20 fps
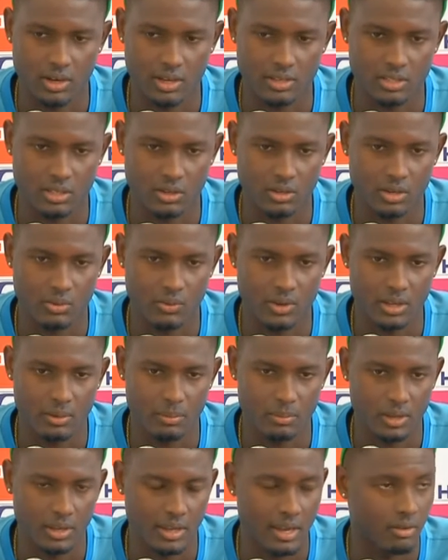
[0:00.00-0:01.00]
and that's the only way
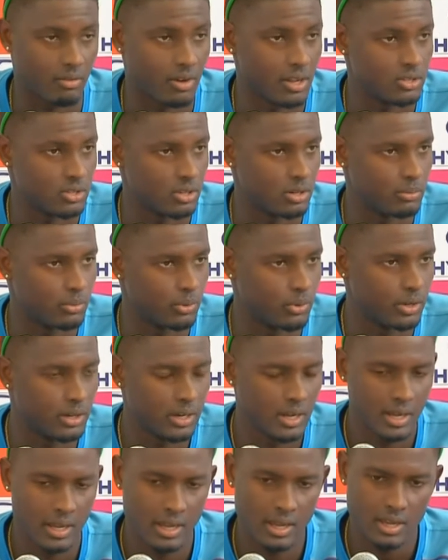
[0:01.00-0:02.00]
you get runs on the board.